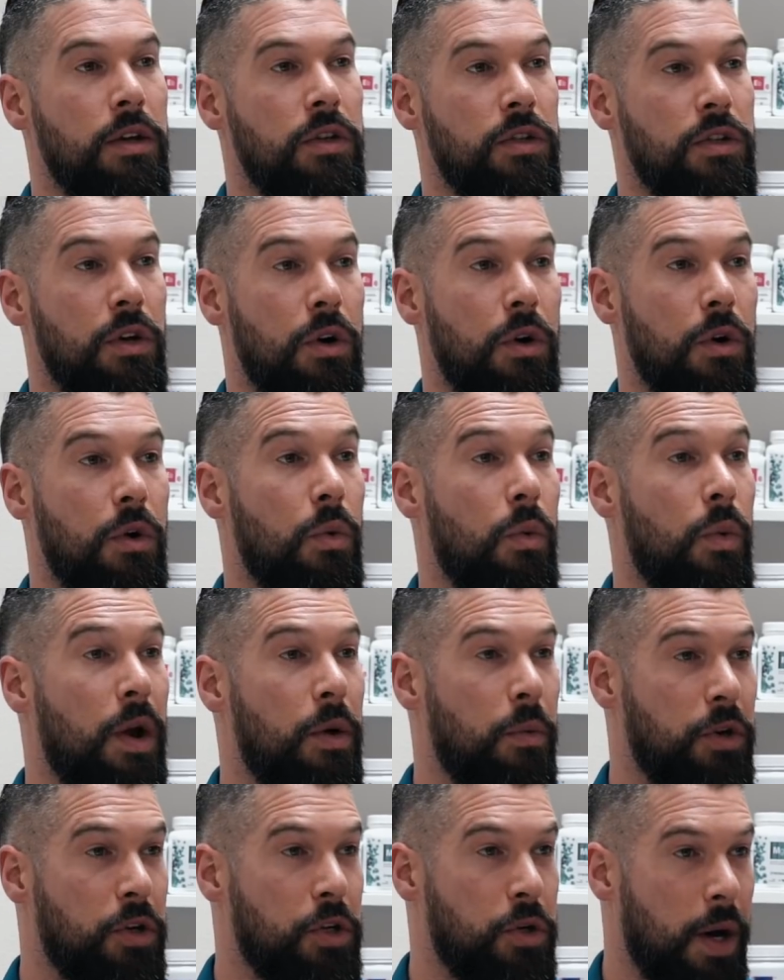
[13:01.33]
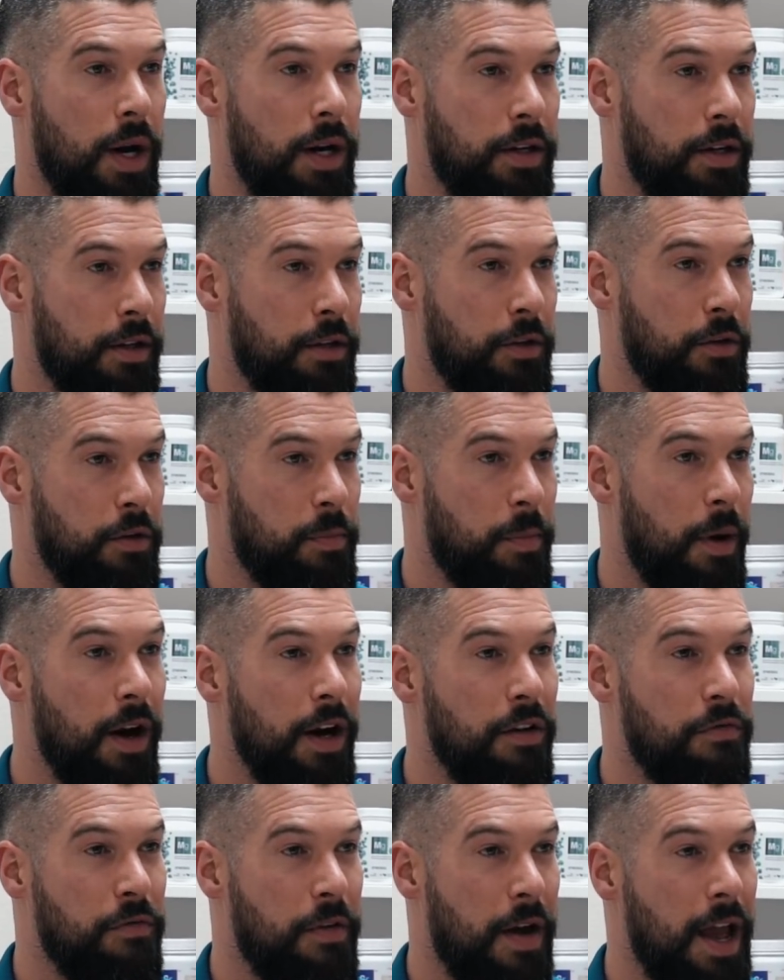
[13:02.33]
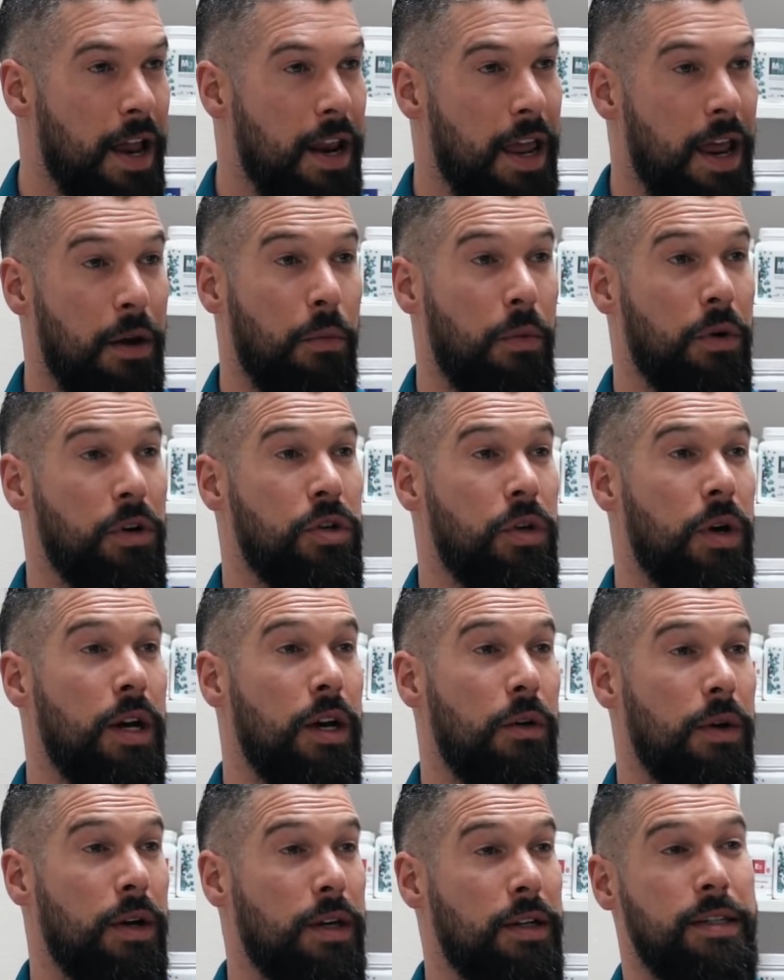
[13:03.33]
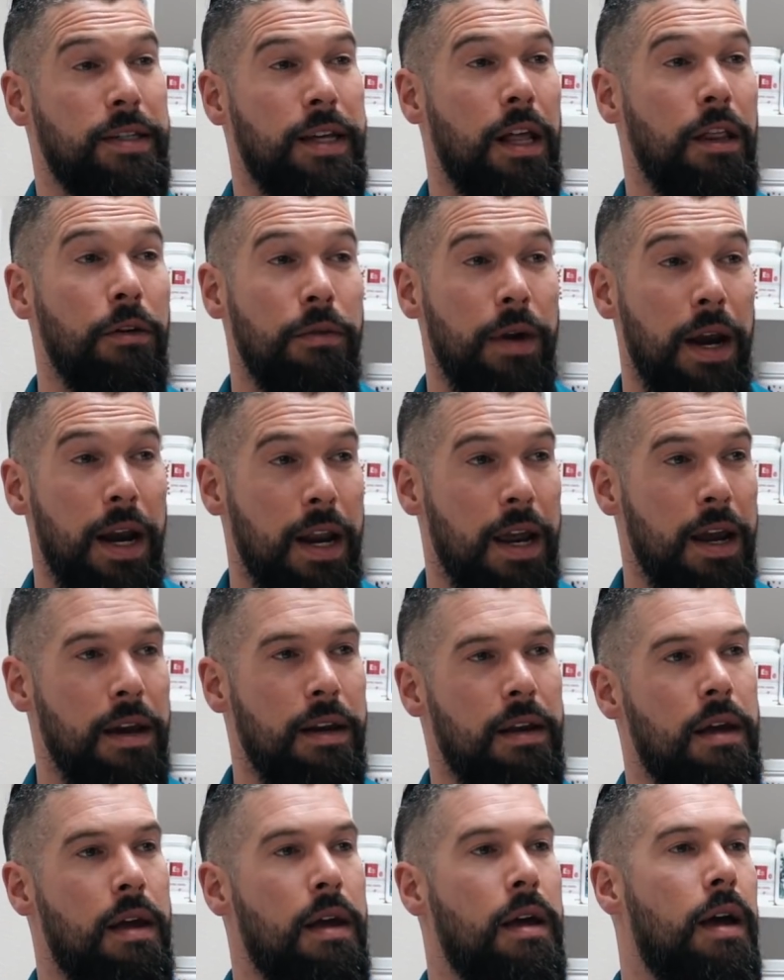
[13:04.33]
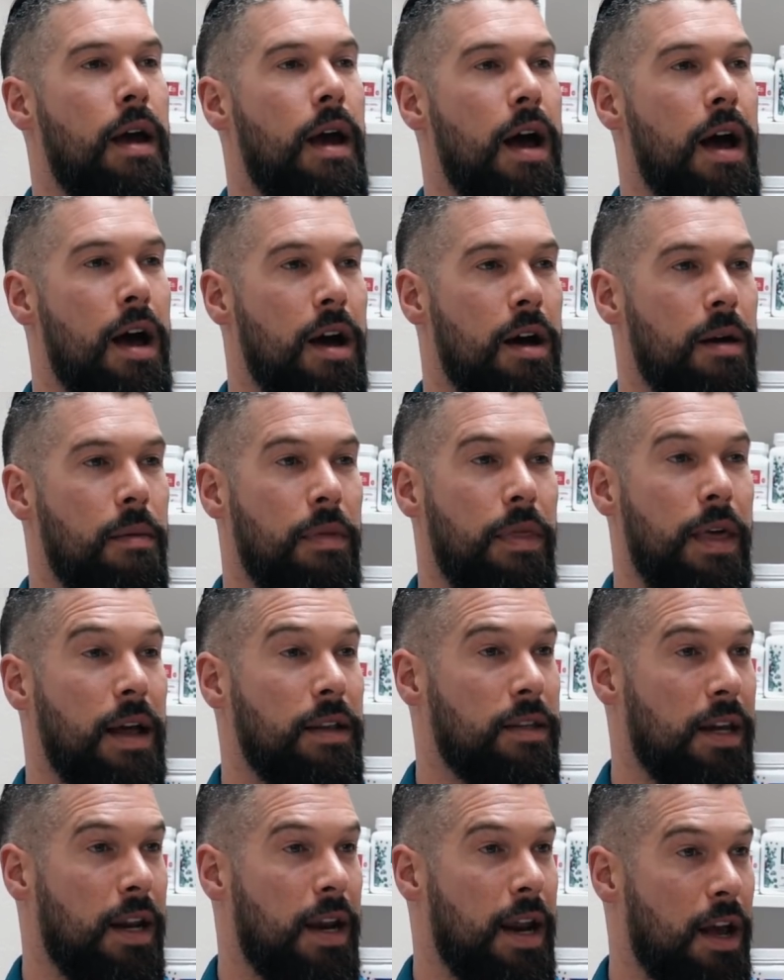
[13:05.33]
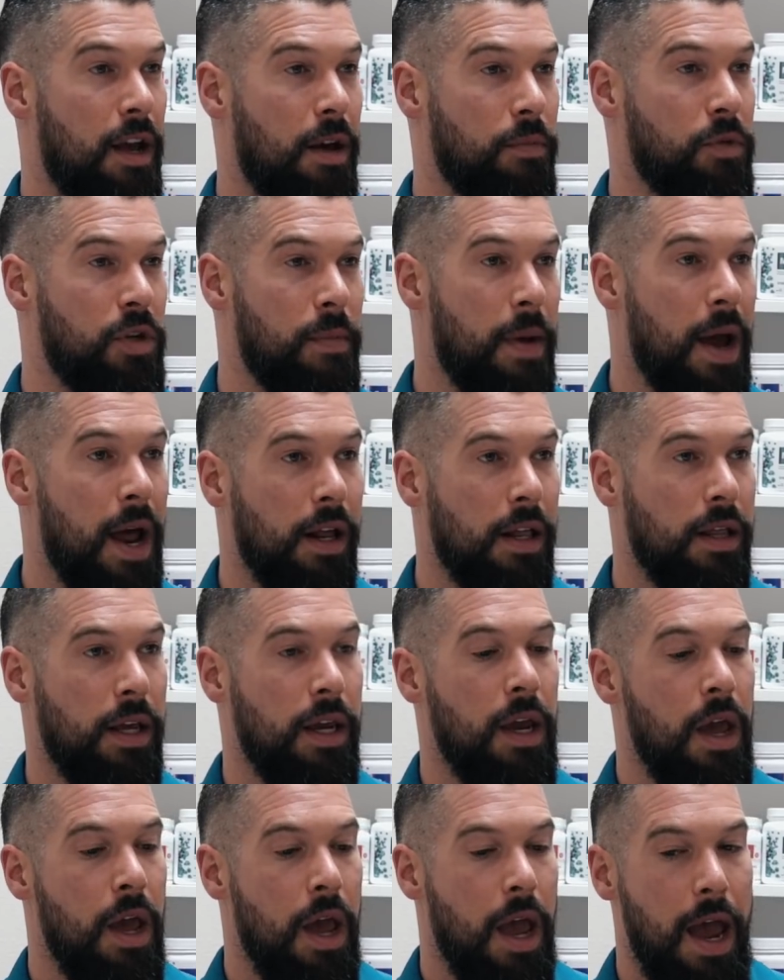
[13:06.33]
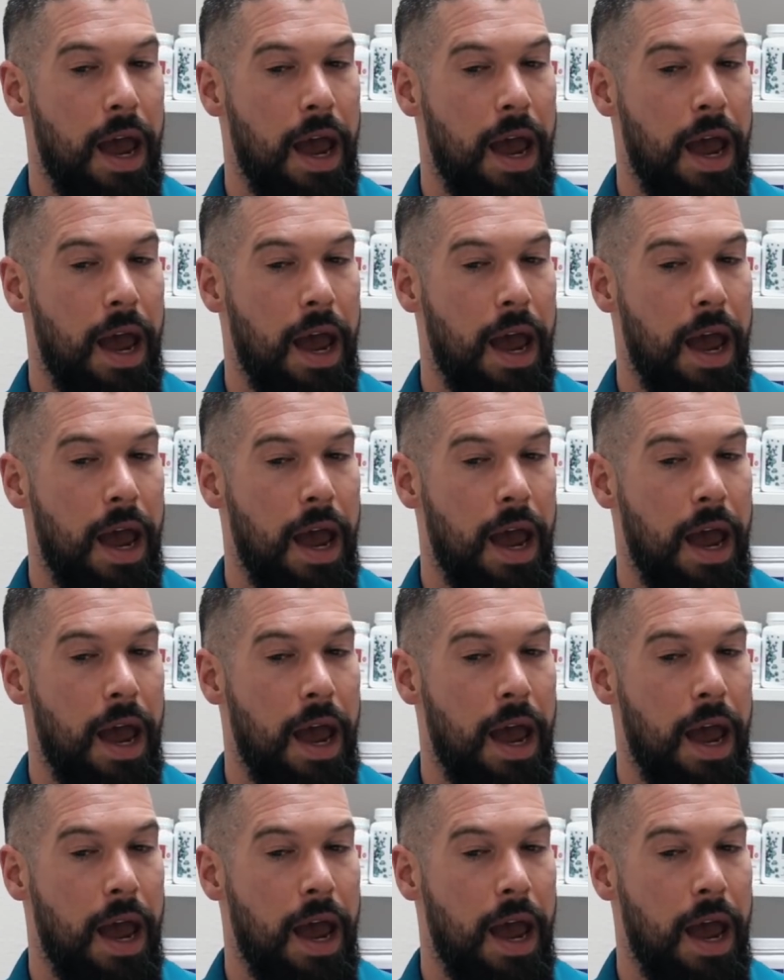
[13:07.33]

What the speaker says: Yeah. So when we're trying to lose body fat and we're trying to accelerate it, that's going to help dramatically.